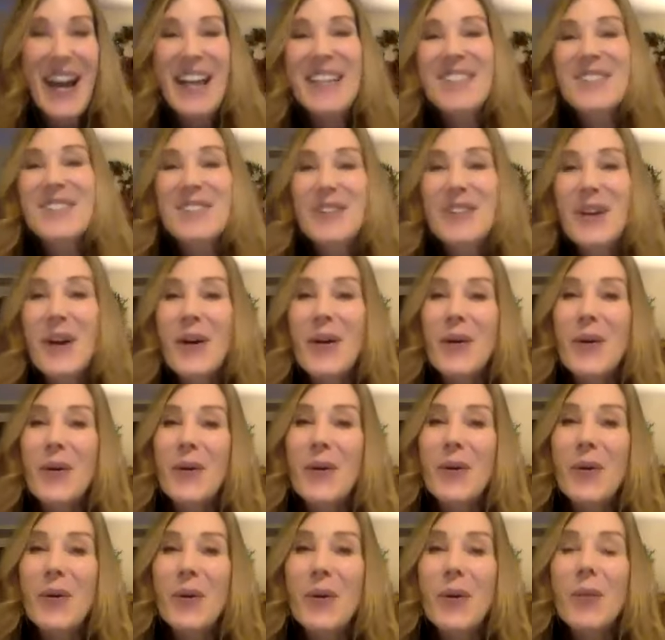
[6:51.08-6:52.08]

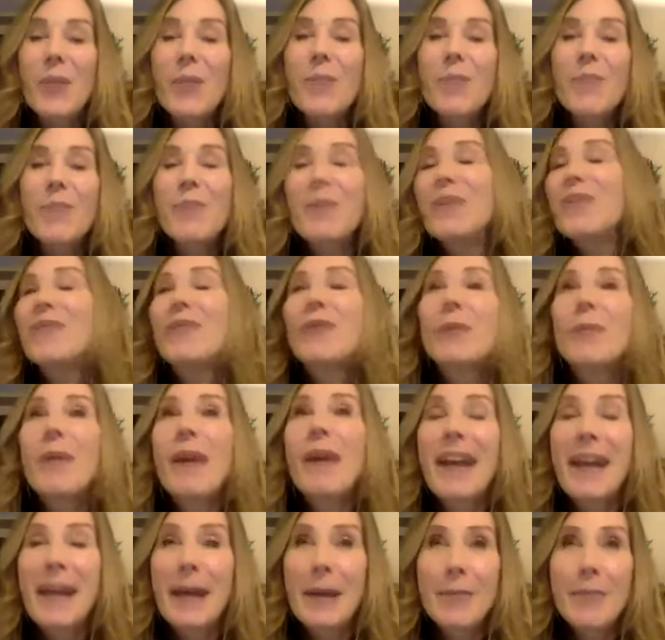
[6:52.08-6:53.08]
So before
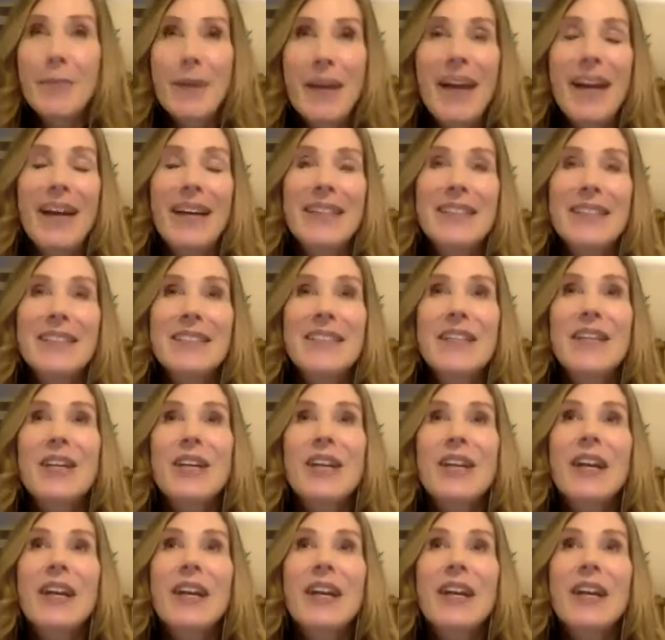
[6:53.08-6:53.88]
my aunt passed,